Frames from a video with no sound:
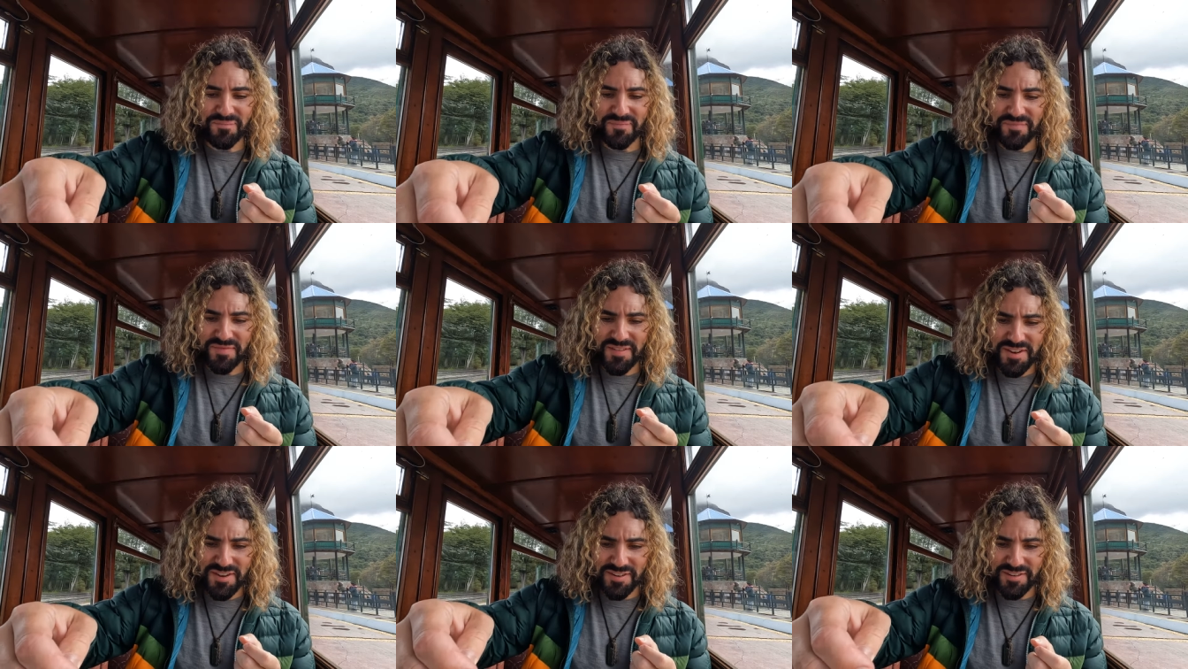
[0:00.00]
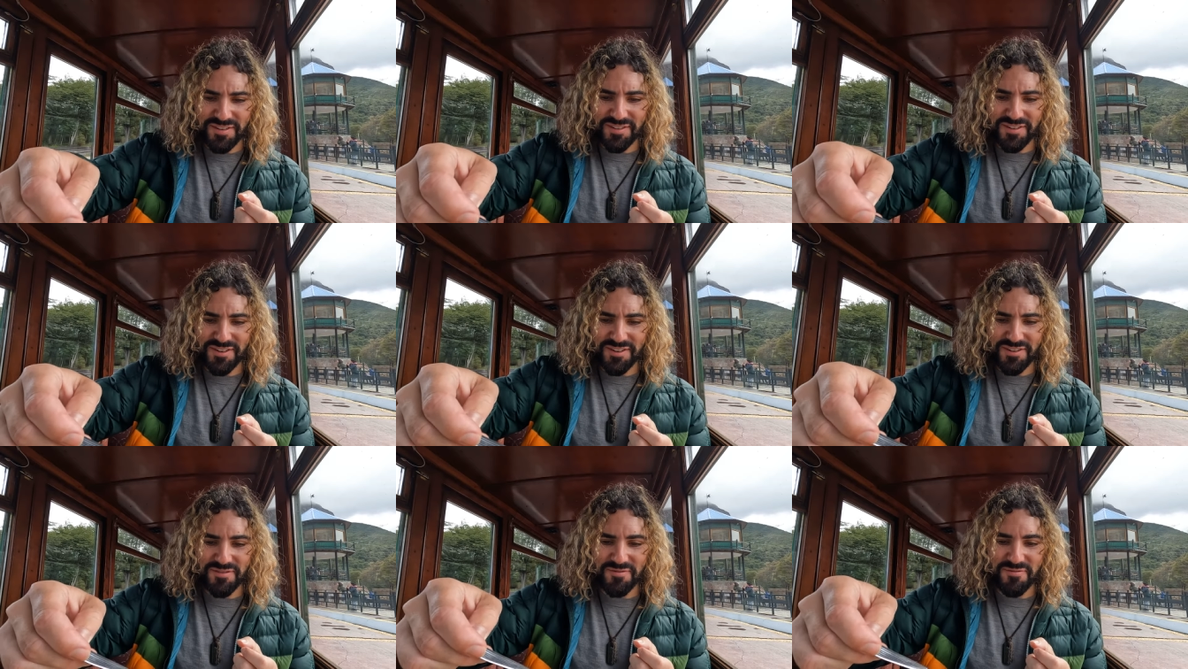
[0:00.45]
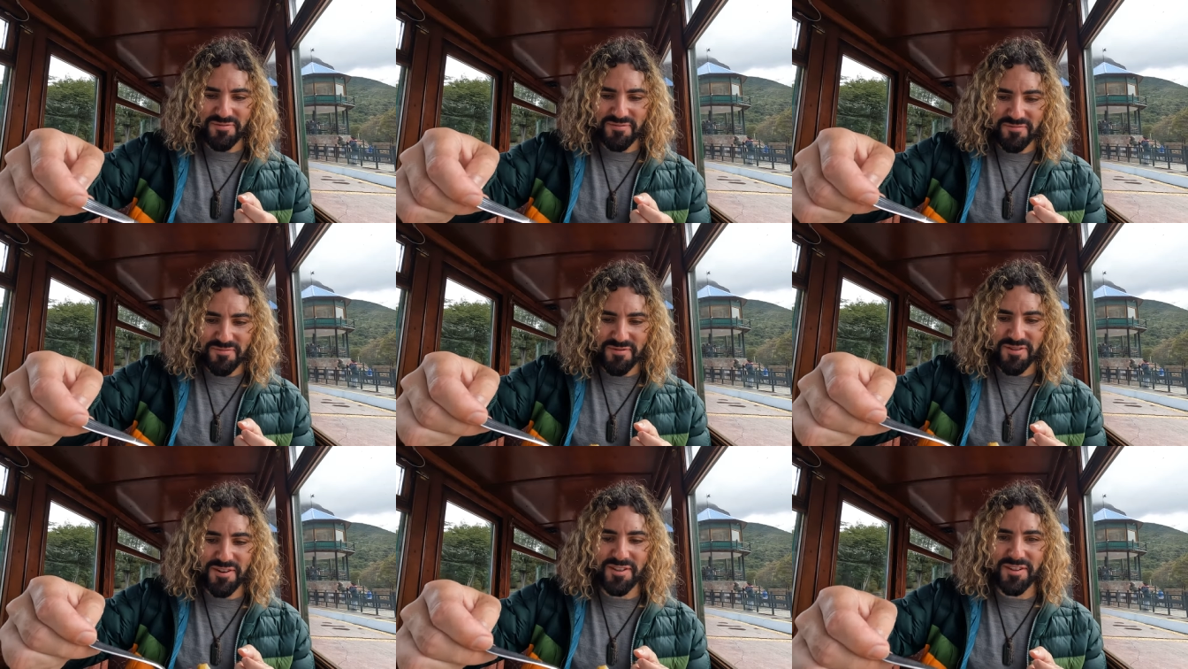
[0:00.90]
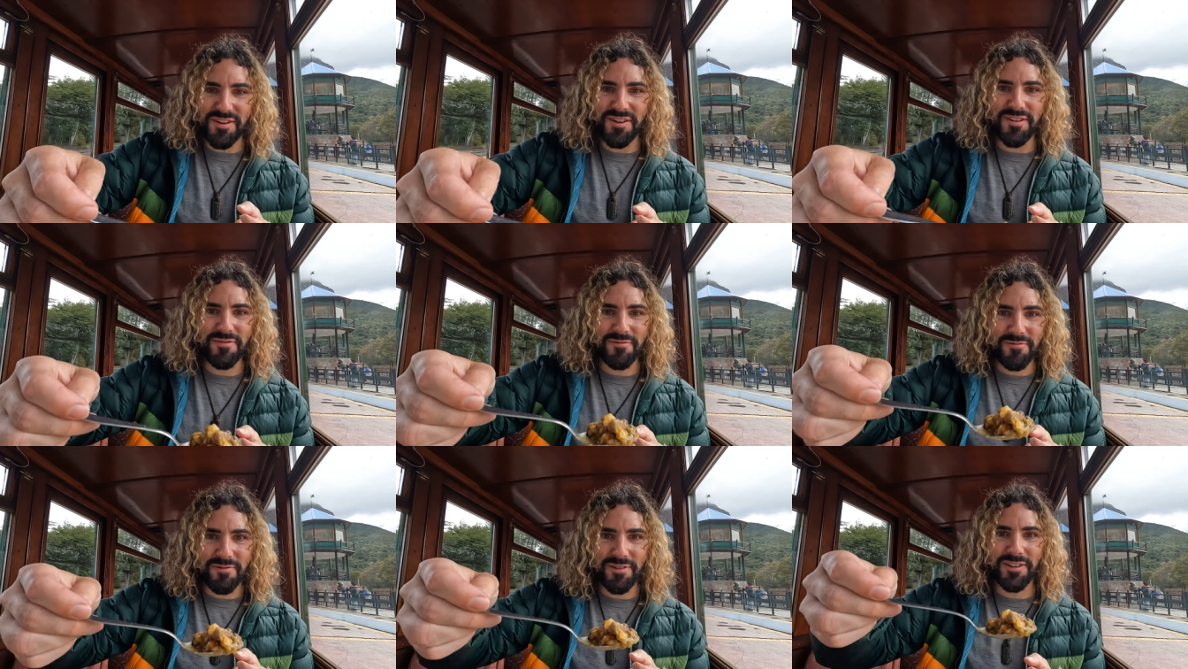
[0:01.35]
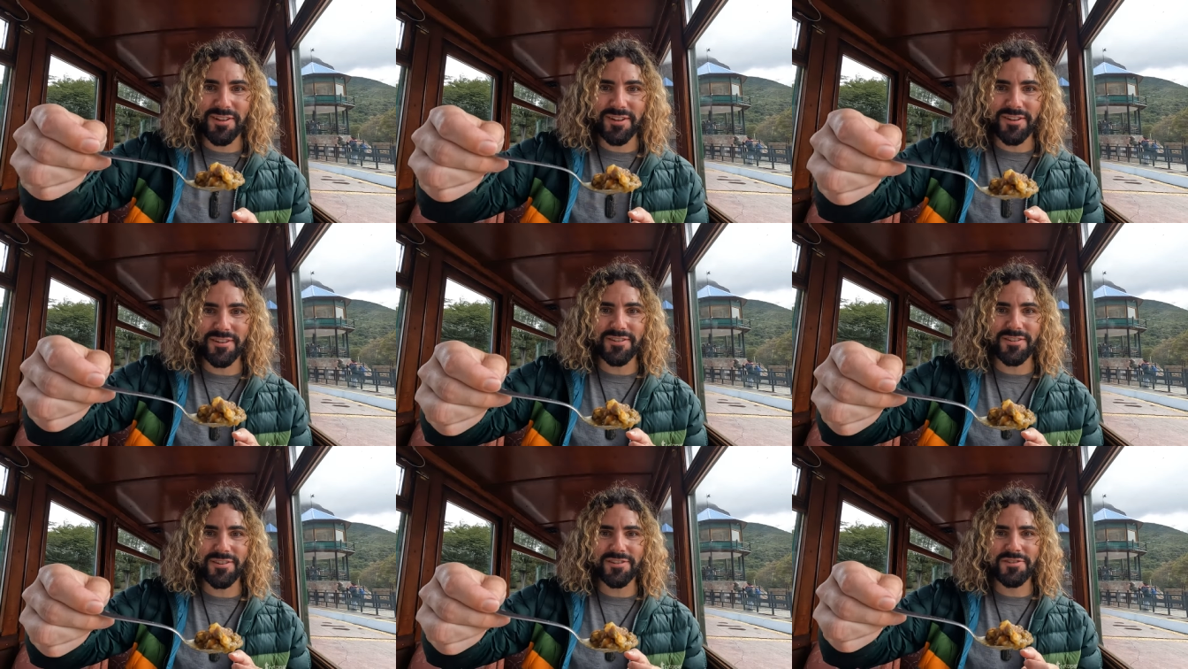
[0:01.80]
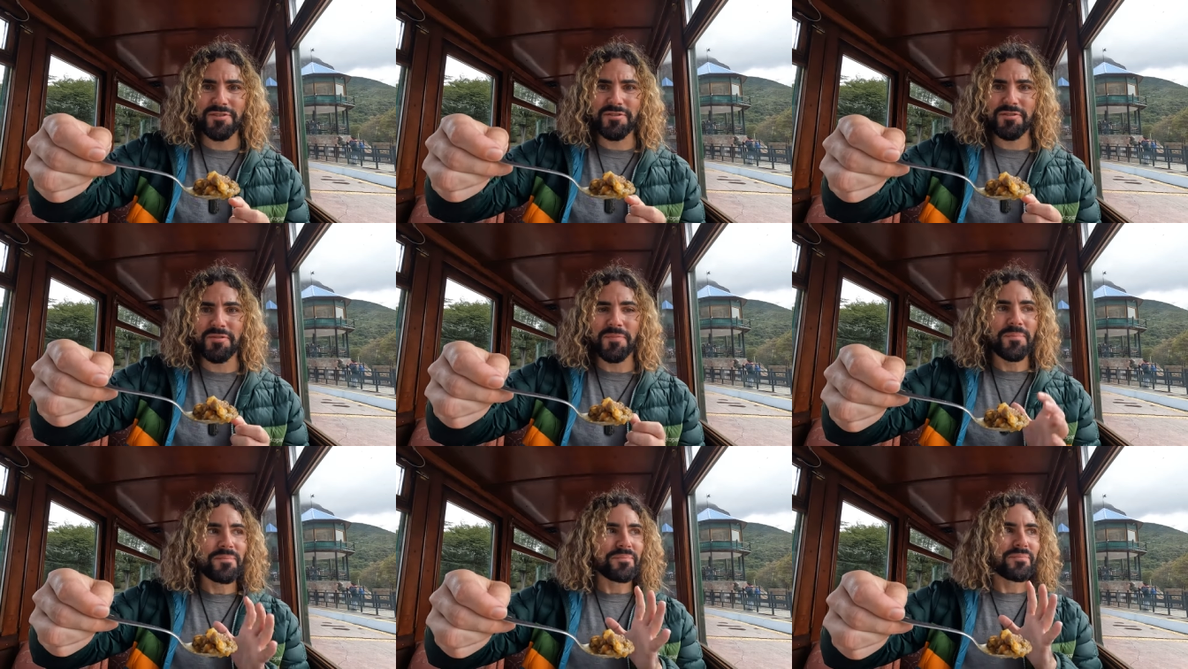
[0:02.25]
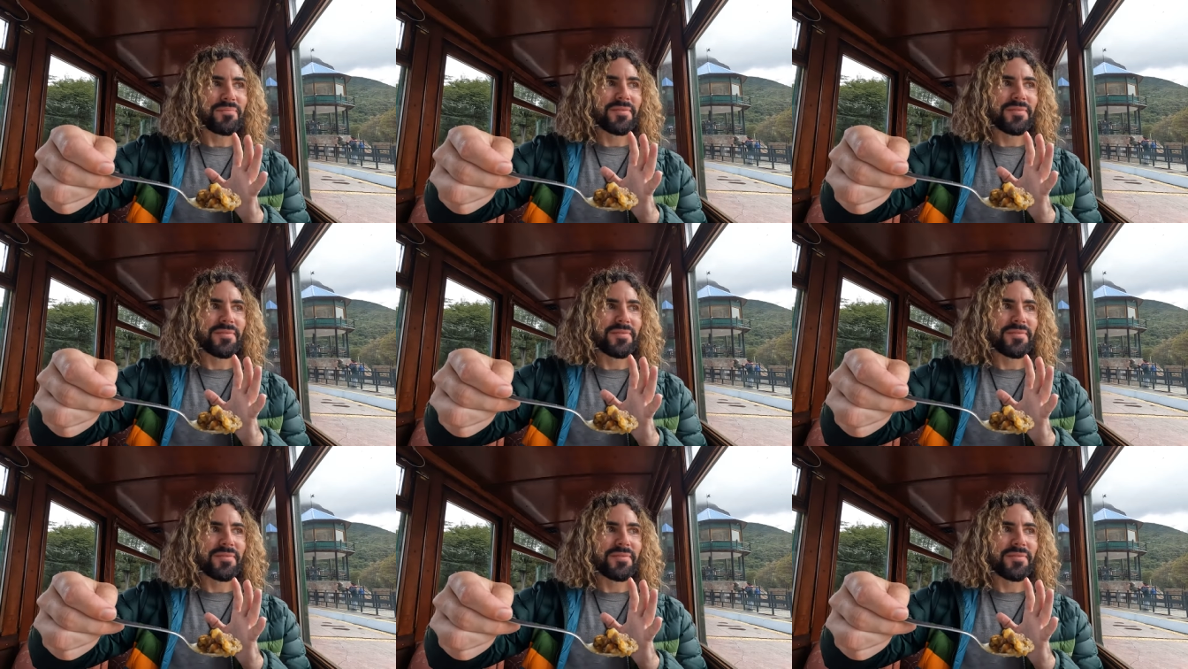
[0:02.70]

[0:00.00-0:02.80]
This is a really, really good stew.